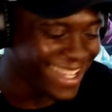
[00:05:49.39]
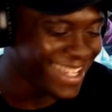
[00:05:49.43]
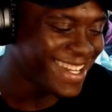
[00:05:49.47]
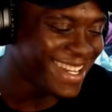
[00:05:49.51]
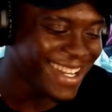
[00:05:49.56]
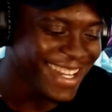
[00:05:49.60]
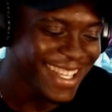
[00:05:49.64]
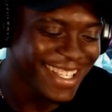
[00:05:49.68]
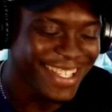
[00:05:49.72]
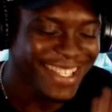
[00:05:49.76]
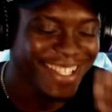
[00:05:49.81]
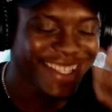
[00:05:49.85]

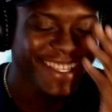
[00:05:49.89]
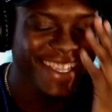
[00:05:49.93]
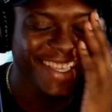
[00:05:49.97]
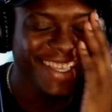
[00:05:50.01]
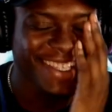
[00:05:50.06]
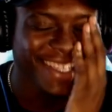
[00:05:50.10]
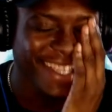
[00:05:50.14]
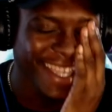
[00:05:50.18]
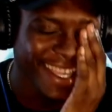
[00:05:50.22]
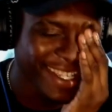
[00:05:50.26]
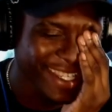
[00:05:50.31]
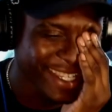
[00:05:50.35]
Let's just say
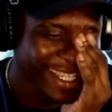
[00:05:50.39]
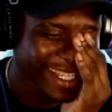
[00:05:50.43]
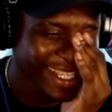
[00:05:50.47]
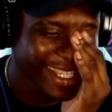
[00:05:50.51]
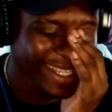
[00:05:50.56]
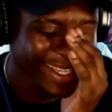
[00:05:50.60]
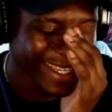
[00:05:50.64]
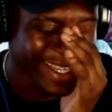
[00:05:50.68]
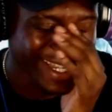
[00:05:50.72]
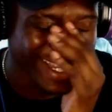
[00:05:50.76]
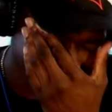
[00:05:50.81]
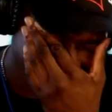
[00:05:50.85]
it's
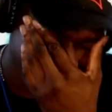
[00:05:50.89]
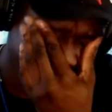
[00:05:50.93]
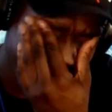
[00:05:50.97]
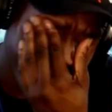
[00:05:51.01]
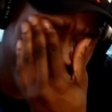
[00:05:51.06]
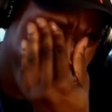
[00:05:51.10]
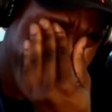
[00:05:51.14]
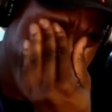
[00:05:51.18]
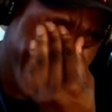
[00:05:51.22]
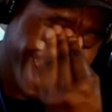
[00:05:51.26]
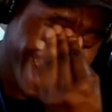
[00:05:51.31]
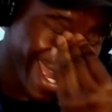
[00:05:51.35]
Genjutsu. I
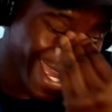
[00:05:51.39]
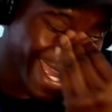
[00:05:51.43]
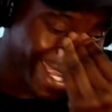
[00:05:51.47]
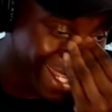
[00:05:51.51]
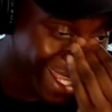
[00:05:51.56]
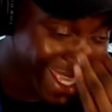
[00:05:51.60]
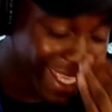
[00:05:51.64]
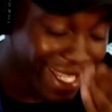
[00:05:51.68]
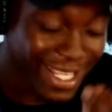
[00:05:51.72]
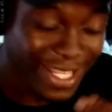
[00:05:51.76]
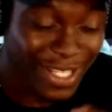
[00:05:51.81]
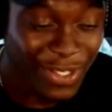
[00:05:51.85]
can't lie,
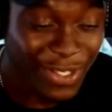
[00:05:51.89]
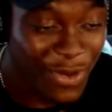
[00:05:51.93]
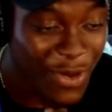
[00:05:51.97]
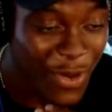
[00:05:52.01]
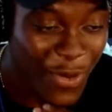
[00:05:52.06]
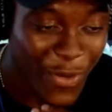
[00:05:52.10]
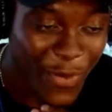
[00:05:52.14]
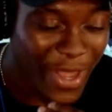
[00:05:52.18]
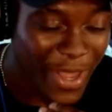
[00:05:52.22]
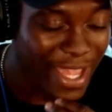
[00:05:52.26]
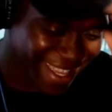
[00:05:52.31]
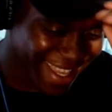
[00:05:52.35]
there's no
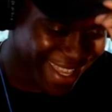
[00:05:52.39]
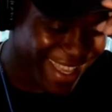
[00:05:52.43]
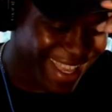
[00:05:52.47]
way.